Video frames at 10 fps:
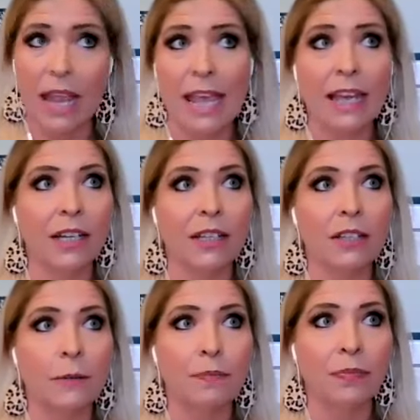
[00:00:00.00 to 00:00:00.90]

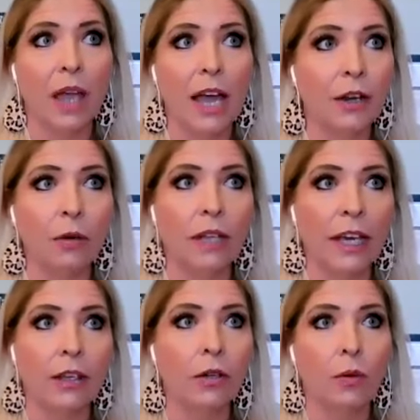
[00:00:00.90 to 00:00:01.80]
And I don't
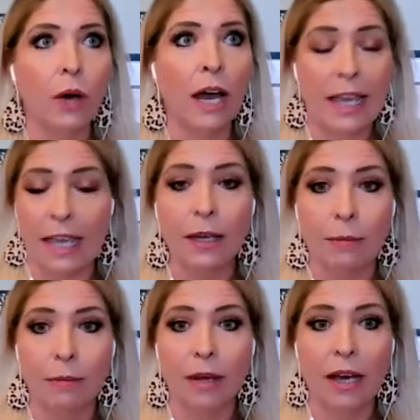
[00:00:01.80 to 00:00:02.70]
like who I
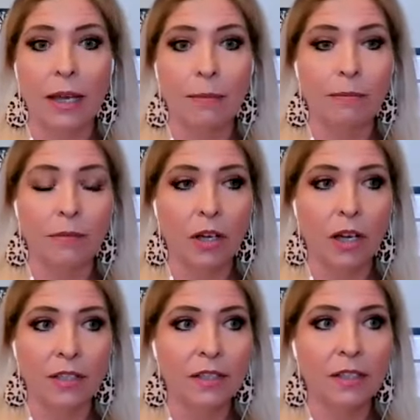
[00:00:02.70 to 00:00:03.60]
am. I'm
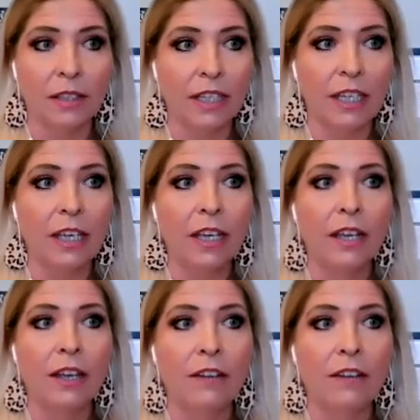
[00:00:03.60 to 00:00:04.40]
constantly